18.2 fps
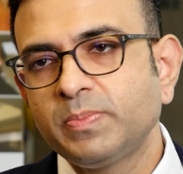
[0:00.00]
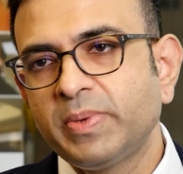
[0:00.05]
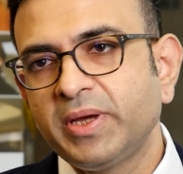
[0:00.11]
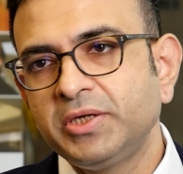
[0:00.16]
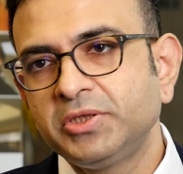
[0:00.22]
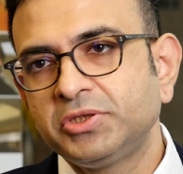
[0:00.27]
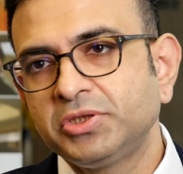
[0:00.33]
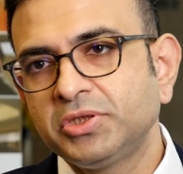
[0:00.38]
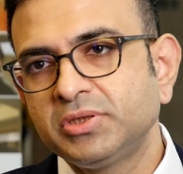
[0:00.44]

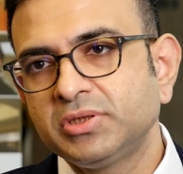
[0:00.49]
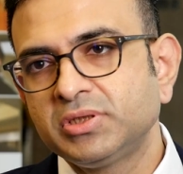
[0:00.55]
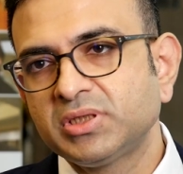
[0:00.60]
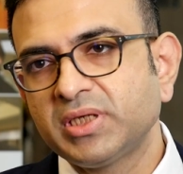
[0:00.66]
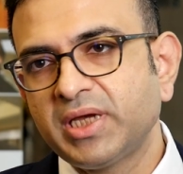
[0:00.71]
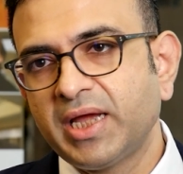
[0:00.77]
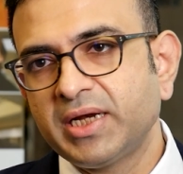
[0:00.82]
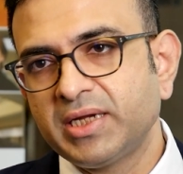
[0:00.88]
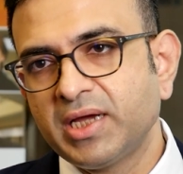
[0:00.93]

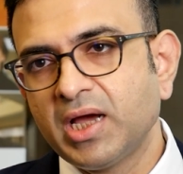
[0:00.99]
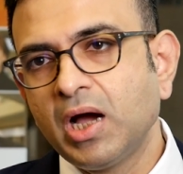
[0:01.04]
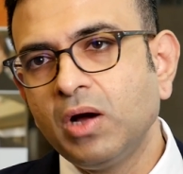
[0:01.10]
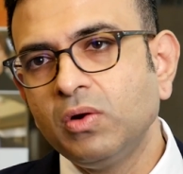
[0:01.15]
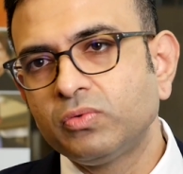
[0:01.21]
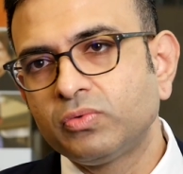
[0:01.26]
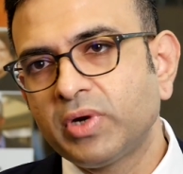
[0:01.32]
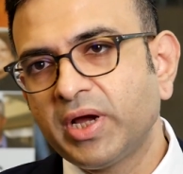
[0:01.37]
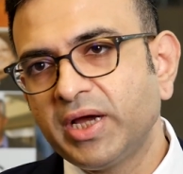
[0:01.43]
patients at the
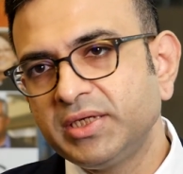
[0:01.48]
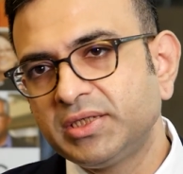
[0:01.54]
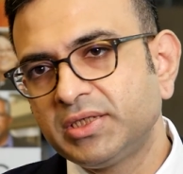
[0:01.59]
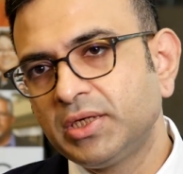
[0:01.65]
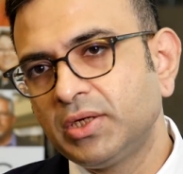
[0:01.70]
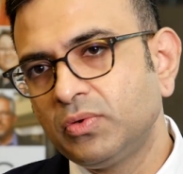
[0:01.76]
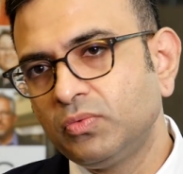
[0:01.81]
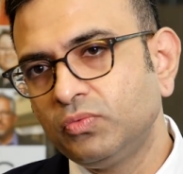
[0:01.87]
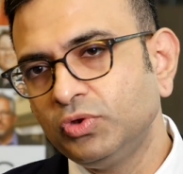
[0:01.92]

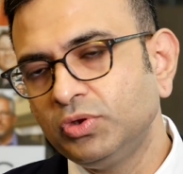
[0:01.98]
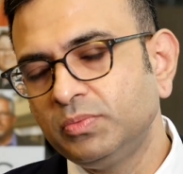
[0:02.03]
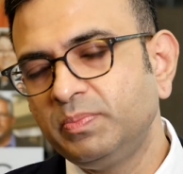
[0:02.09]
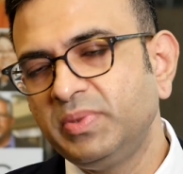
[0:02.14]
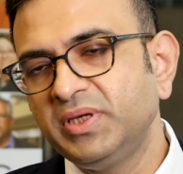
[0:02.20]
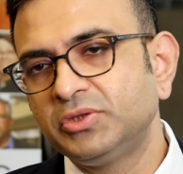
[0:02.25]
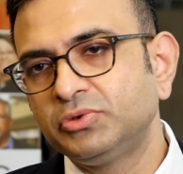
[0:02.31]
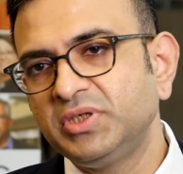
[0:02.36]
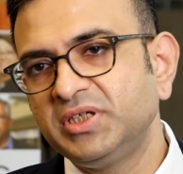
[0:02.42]
outright would
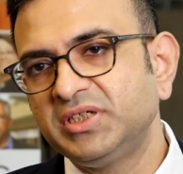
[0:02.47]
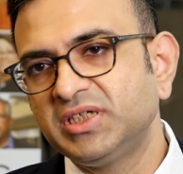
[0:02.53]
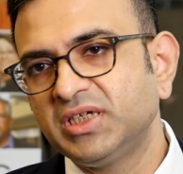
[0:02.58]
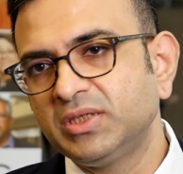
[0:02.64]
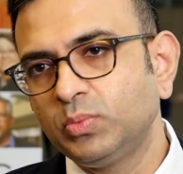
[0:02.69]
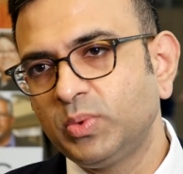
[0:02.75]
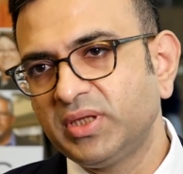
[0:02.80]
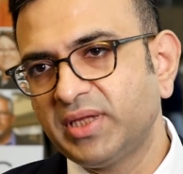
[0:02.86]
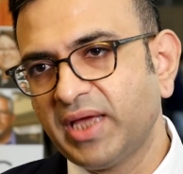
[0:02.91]
be
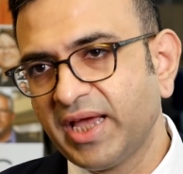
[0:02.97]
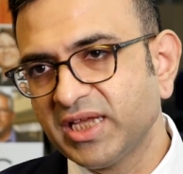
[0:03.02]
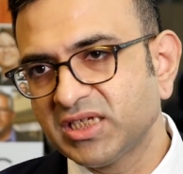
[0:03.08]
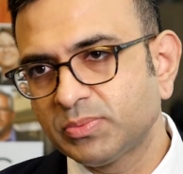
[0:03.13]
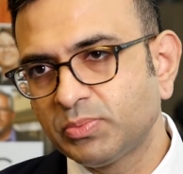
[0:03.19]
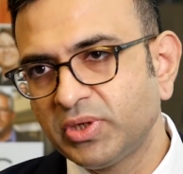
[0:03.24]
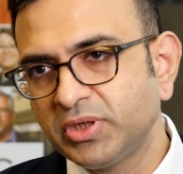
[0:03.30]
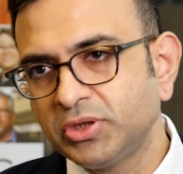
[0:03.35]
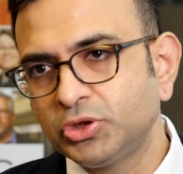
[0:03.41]
treated with
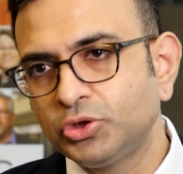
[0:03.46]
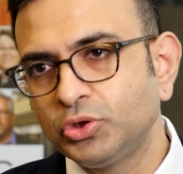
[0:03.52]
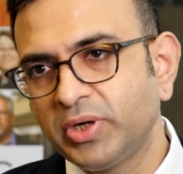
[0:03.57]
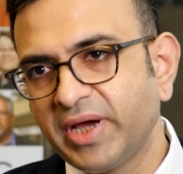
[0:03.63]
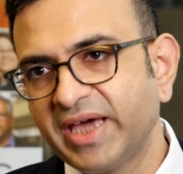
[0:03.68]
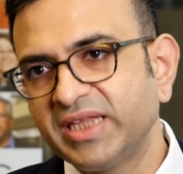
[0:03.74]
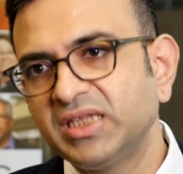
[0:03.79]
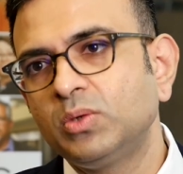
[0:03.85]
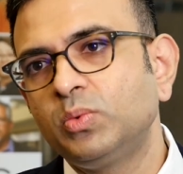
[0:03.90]
aspirin
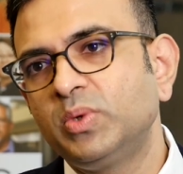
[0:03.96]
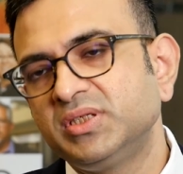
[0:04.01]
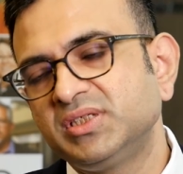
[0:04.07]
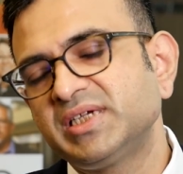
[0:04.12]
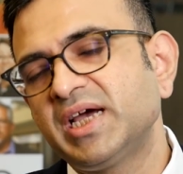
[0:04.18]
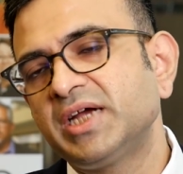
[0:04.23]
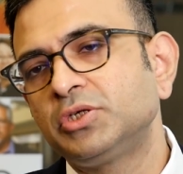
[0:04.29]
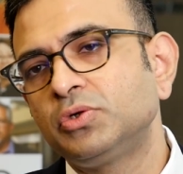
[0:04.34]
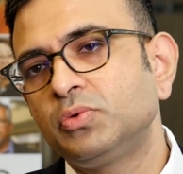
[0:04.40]
together with
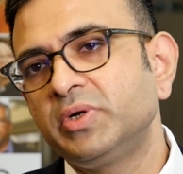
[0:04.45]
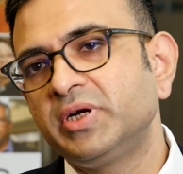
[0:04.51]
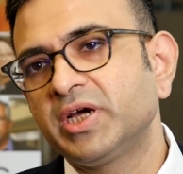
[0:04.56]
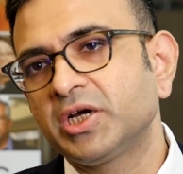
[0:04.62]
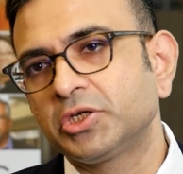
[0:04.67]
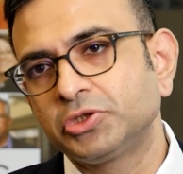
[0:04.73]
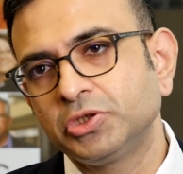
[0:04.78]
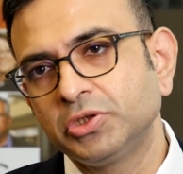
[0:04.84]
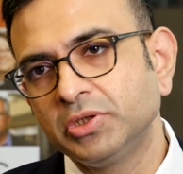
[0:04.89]

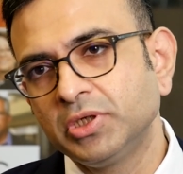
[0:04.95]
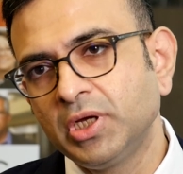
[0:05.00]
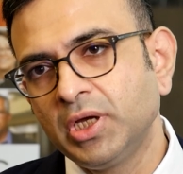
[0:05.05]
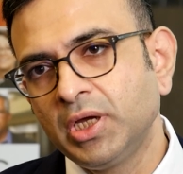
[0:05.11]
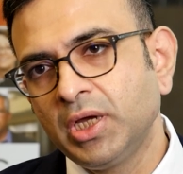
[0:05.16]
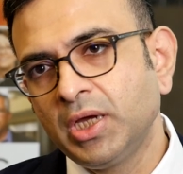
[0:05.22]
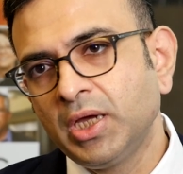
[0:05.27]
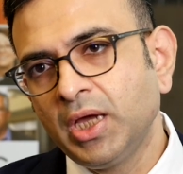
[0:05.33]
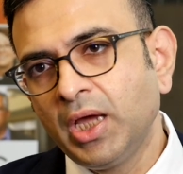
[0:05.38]
cytoreduction.
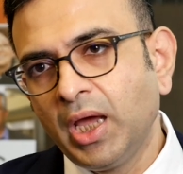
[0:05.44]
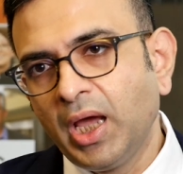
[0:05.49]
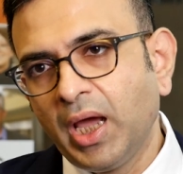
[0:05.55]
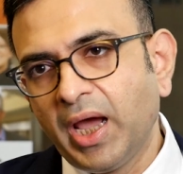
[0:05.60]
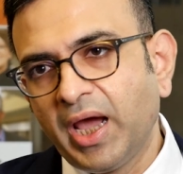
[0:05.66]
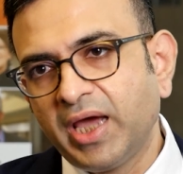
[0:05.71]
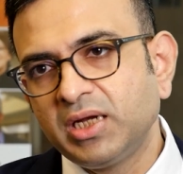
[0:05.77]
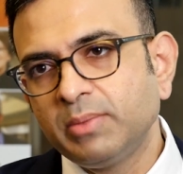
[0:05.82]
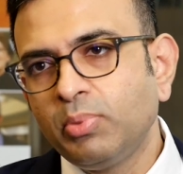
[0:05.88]

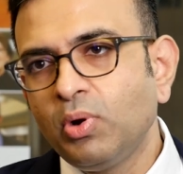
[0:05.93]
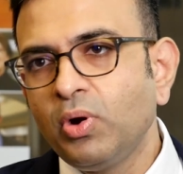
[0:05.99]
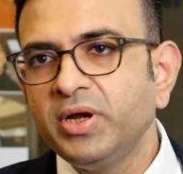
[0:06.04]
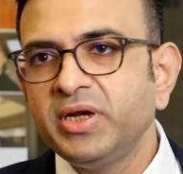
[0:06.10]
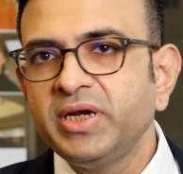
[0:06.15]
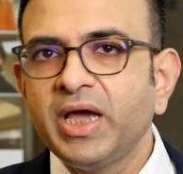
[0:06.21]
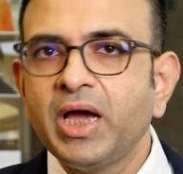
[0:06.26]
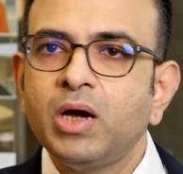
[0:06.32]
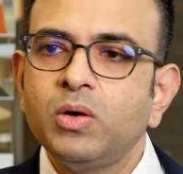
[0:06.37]
And the
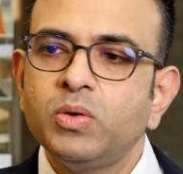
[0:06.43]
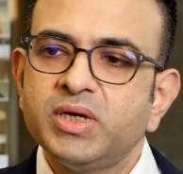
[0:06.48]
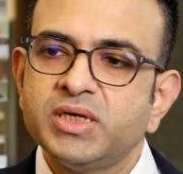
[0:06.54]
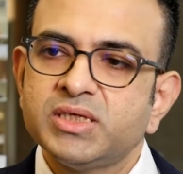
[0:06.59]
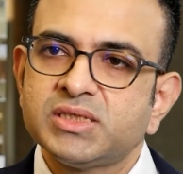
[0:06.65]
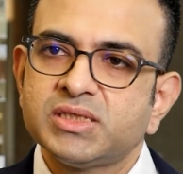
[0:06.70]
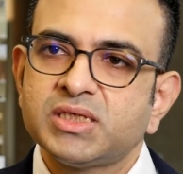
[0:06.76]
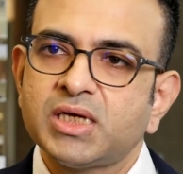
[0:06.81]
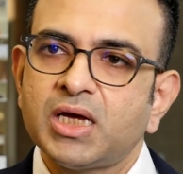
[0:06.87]
point now
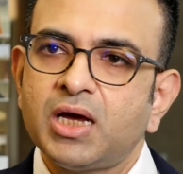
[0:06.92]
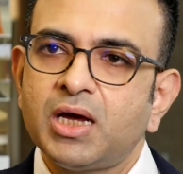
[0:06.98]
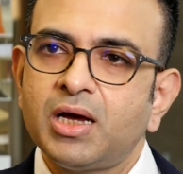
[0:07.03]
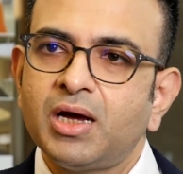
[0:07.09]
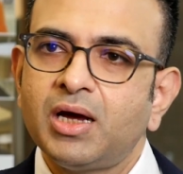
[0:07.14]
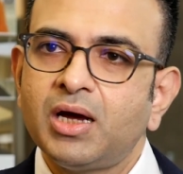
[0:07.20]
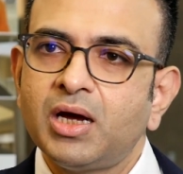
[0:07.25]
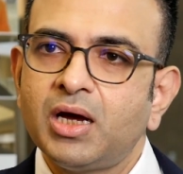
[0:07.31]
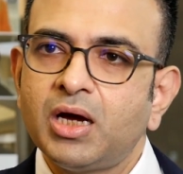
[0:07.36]
is,
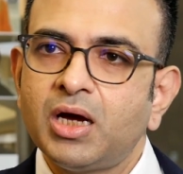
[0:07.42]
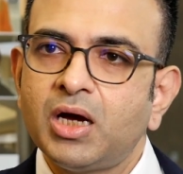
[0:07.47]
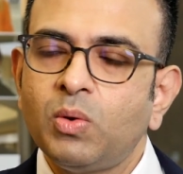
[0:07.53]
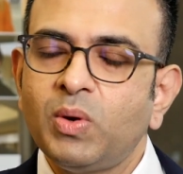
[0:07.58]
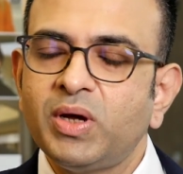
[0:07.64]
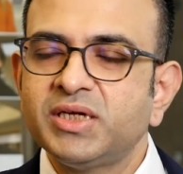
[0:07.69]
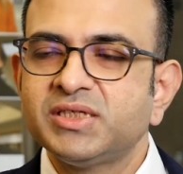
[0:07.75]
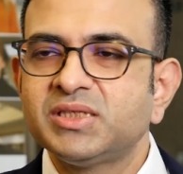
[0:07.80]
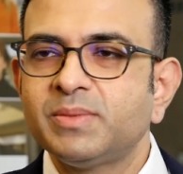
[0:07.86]
uh,
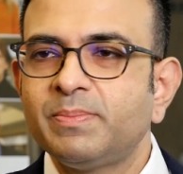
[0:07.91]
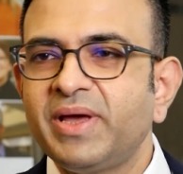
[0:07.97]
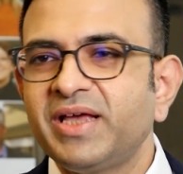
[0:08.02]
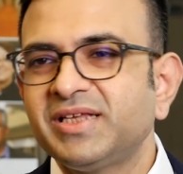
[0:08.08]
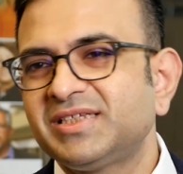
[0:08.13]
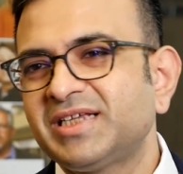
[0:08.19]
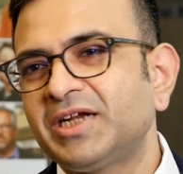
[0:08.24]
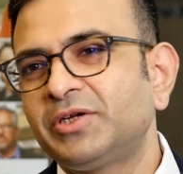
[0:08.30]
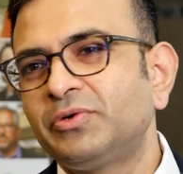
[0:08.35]
what is the
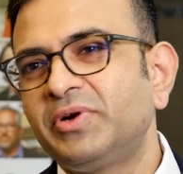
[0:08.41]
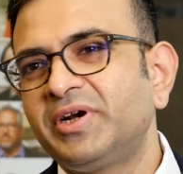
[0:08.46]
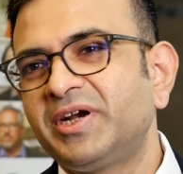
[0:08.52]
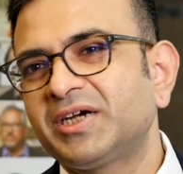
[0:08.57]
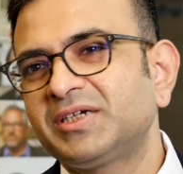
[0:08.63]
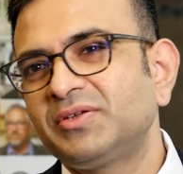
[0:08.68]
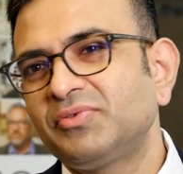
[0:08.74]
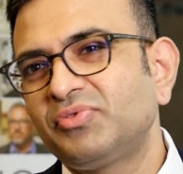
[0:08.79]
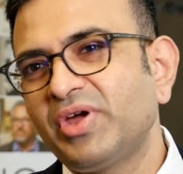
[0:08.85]
best
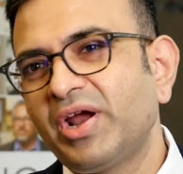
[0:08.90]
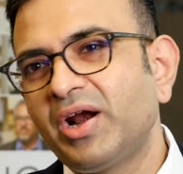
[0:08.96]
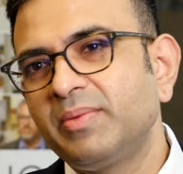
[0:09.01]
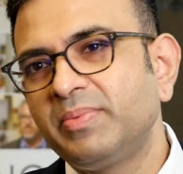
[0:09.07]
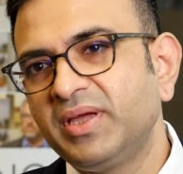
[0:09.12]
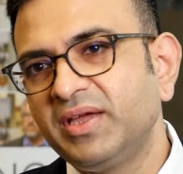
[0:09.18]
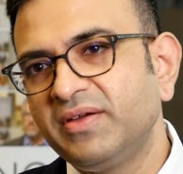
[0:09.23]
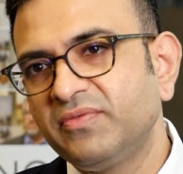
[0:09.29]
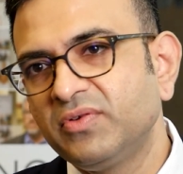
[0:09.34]
cytoreductive
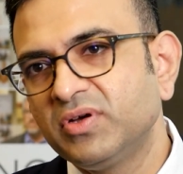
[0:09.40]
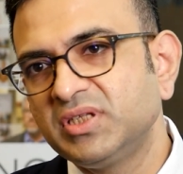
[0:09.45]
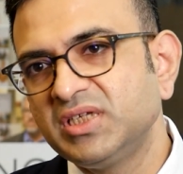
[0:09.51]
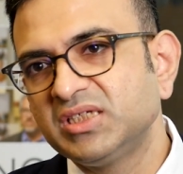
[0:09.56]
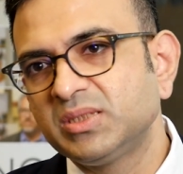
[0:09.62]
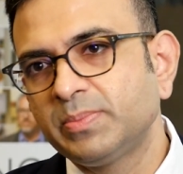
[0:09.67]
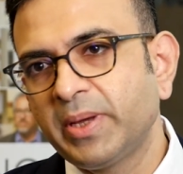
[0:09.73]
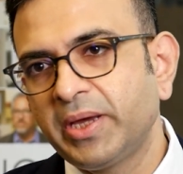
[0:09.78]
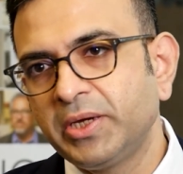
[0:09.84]
therapy for
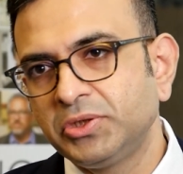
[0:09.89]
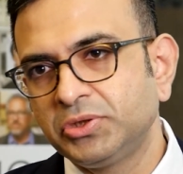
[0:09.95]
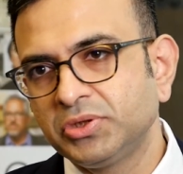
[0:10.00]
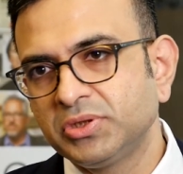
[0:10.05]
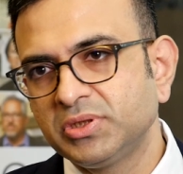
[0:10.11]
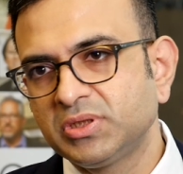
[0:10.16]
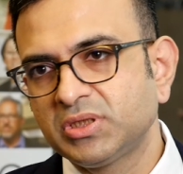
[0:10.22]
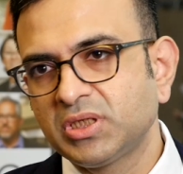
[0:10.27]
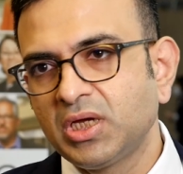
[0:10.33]
these
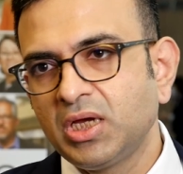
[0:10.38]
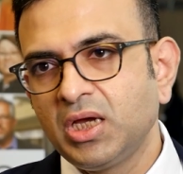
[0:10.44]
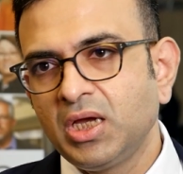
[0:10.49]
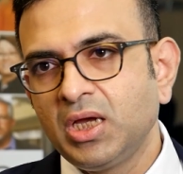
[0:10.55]
patients?